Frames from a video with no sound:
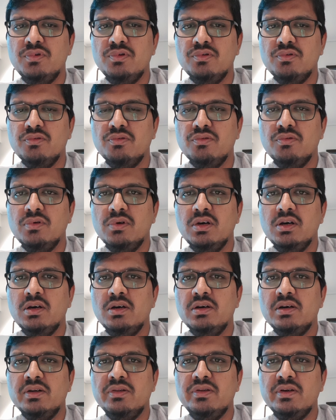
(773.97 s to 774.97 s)
to
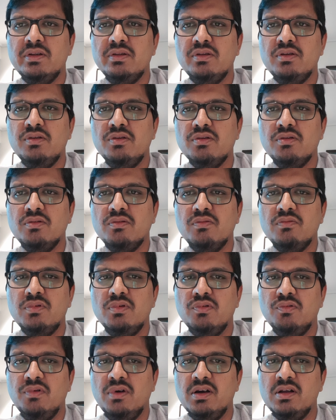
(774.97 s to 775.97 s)
attend to your
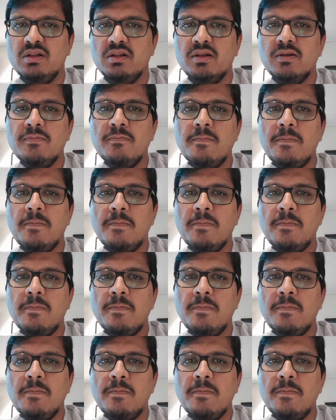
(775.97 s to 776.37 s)
request.